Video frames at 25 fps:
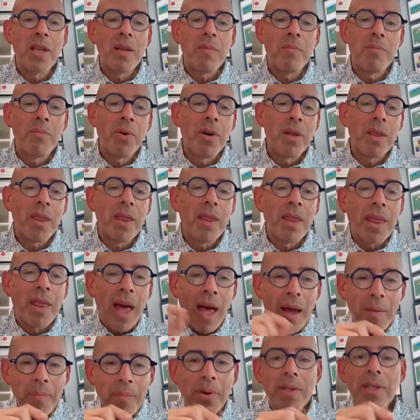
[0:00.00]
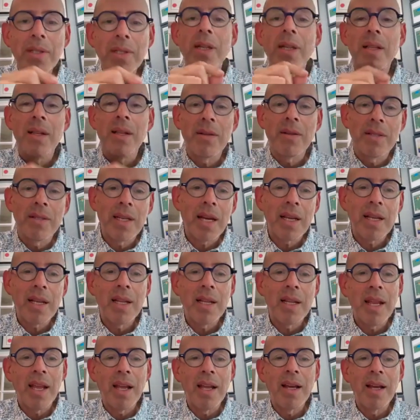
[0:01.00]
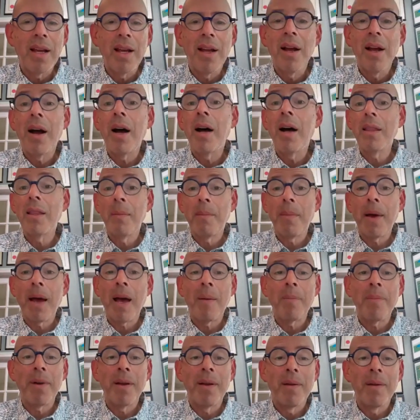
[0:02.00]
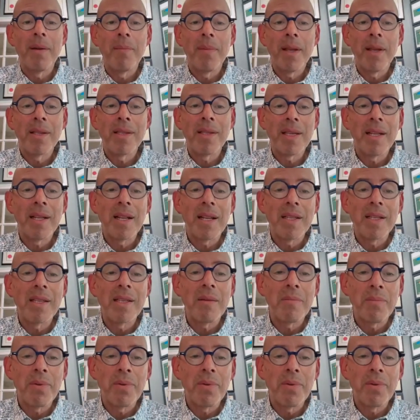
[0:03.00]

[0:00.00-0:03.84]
put that particular technique on the map? Because it isn't